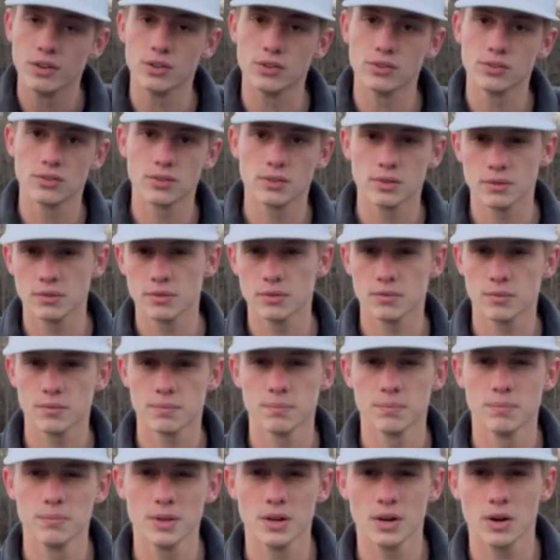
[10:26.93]
Just,
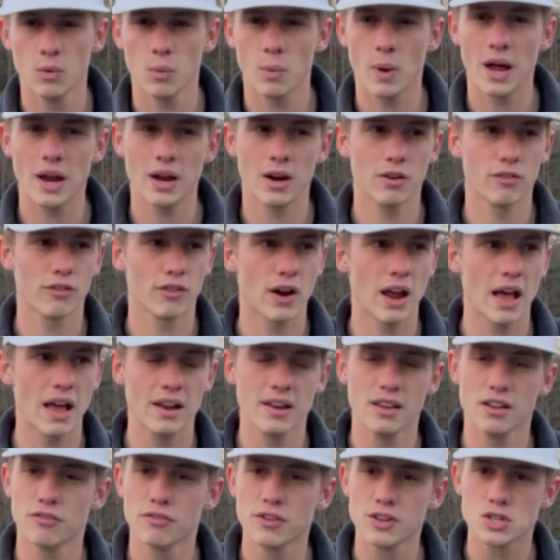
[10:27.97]
you know, wider
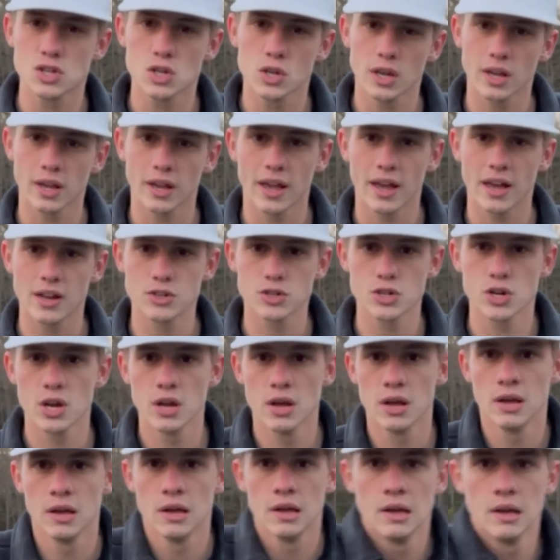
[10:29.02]
variety of fish you can catch.
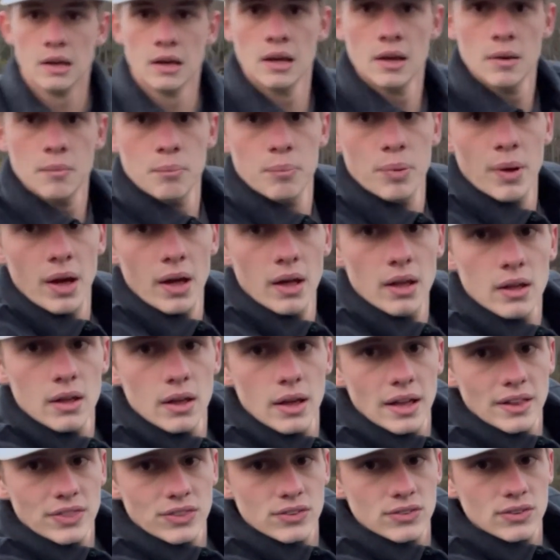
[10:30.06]
But
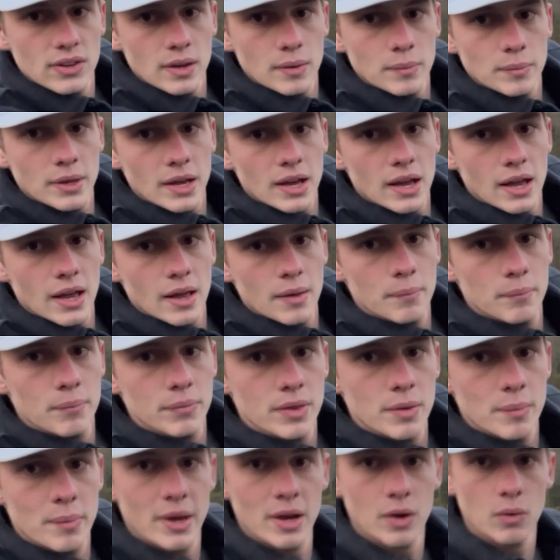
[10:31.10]
at the same time,
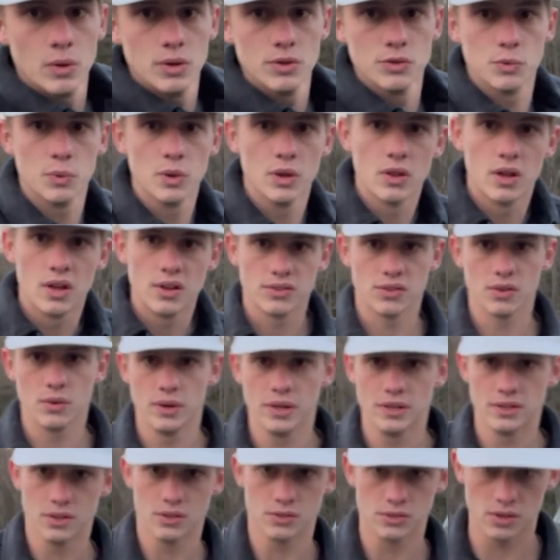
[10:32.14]
the big ones will also
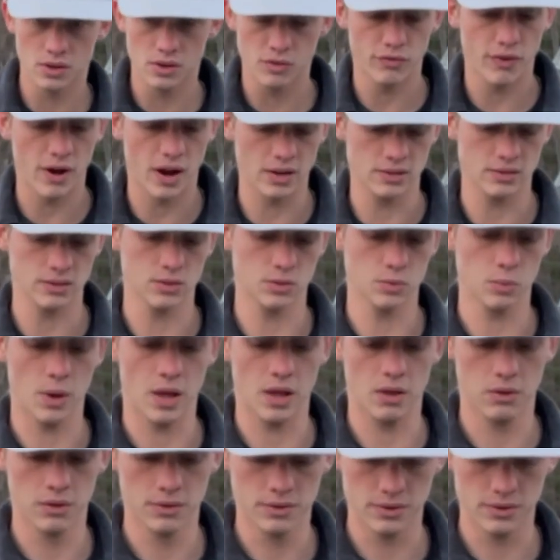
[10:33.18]
eat those little frogs as well.